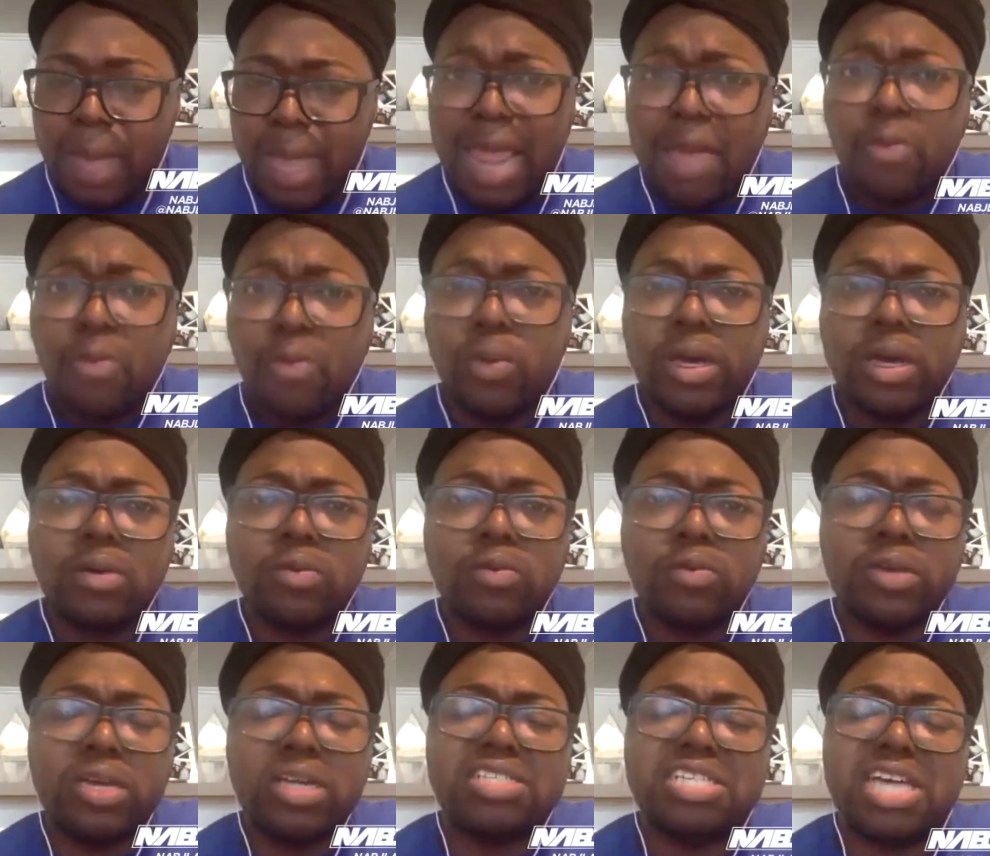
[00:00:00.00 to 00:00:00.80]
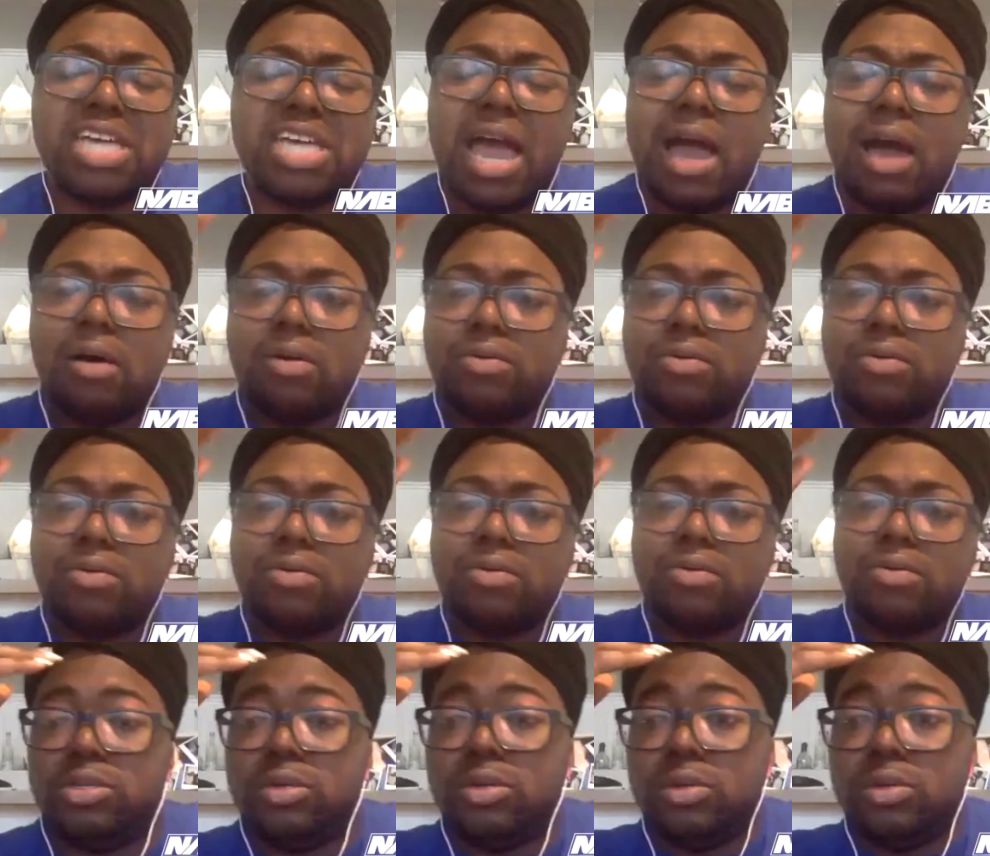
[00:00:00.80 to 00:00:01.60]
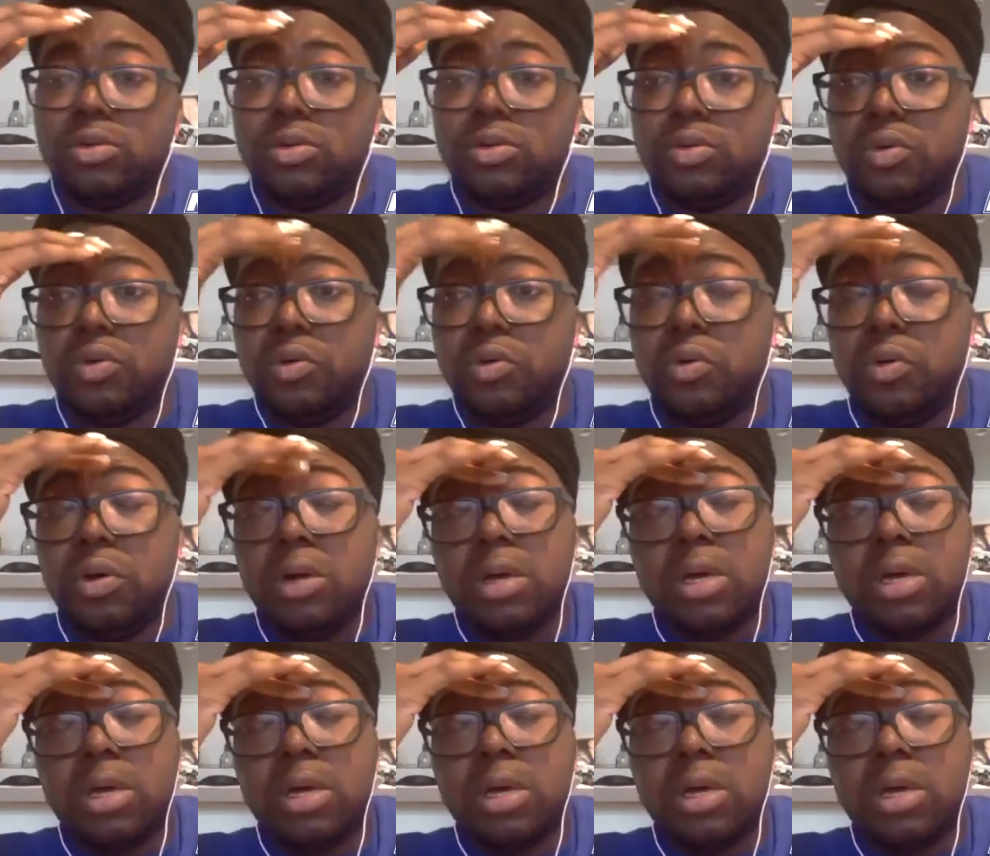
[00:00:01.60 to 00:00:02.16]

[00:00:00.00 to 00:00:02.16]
I will reach out to